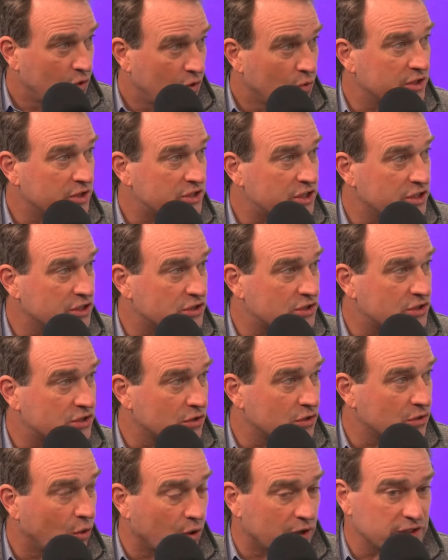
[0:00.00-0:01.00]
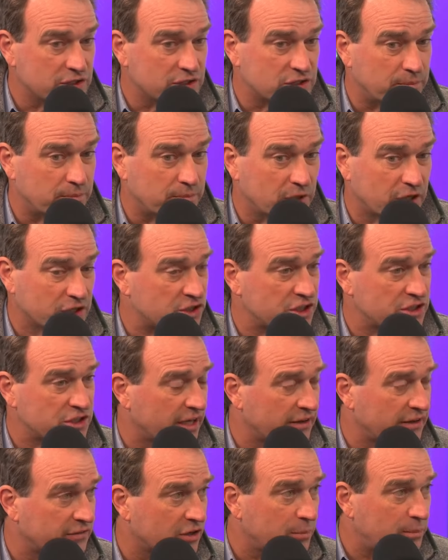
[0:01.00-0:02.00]
which is going to because she's
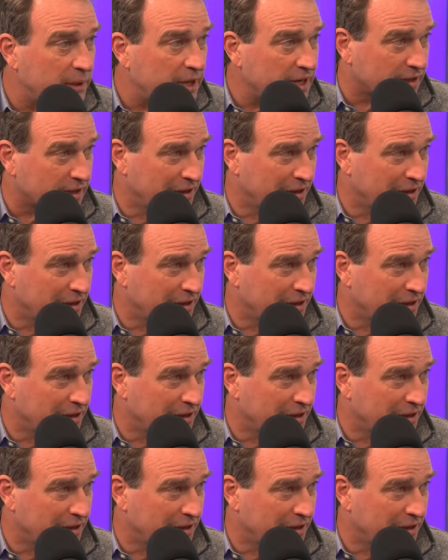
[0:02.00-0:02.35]
not even competing